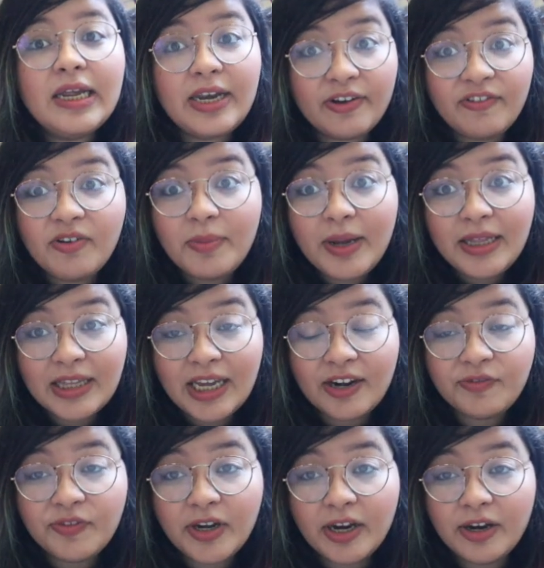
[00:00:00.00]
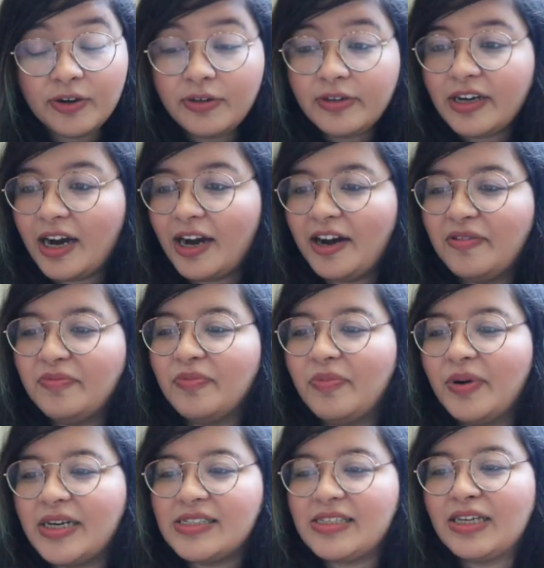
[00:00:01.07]
never mind that for now.
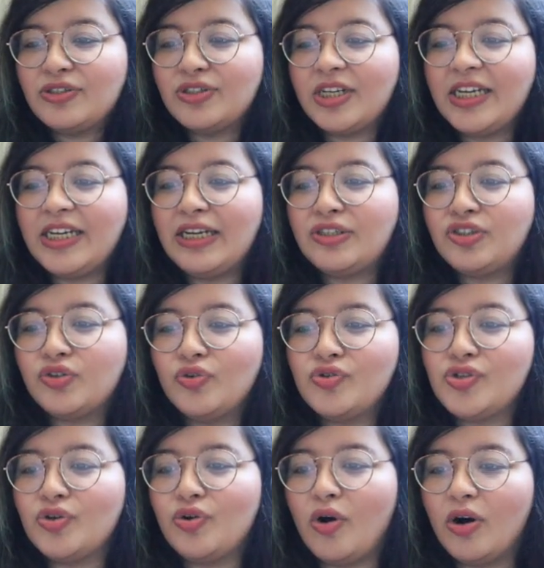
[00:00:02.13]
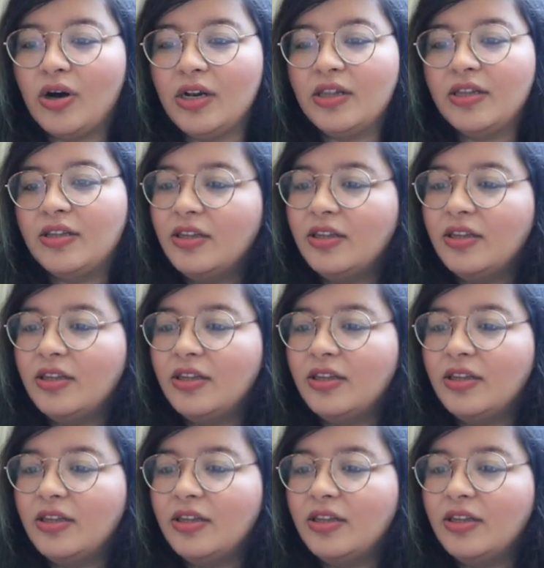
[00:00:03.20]
But essentially it shows you all